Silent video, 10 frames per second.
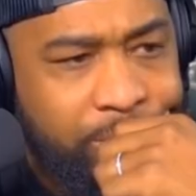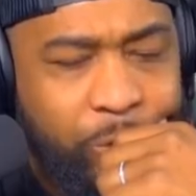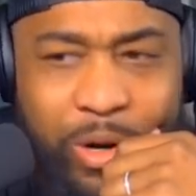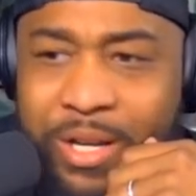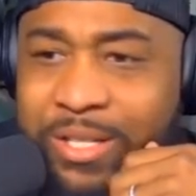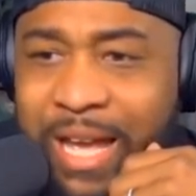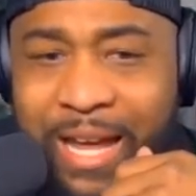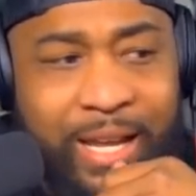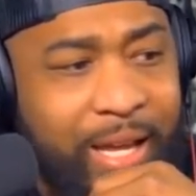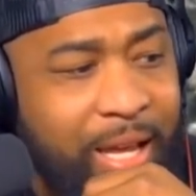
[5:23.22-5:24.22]

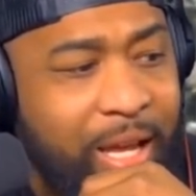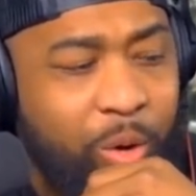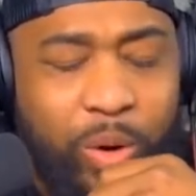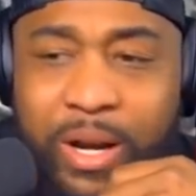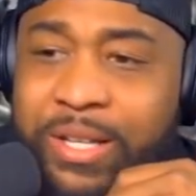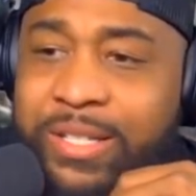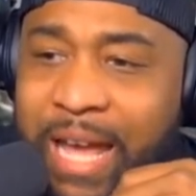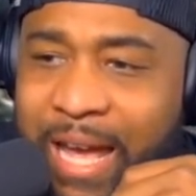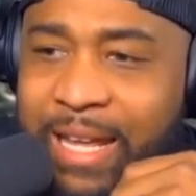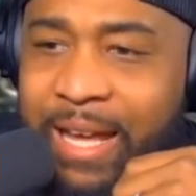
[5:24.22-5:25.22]
Where his
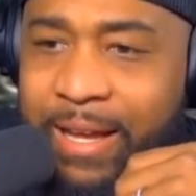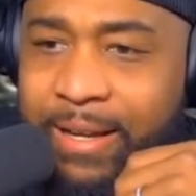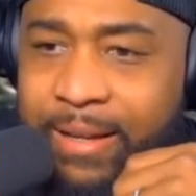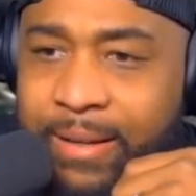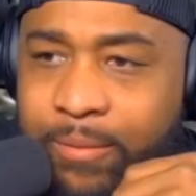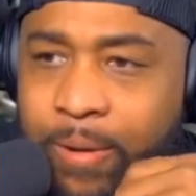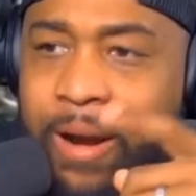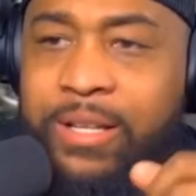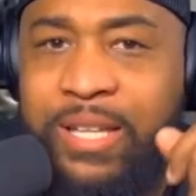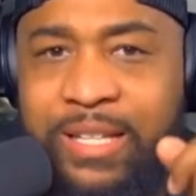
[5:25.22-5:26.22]
daddy at? Where
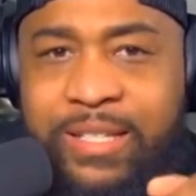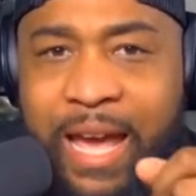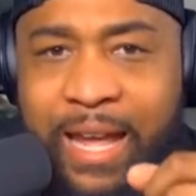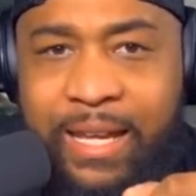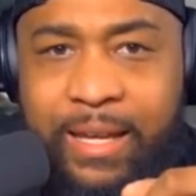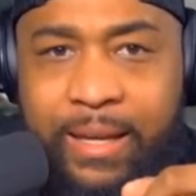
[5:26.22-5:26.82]
is his daddy?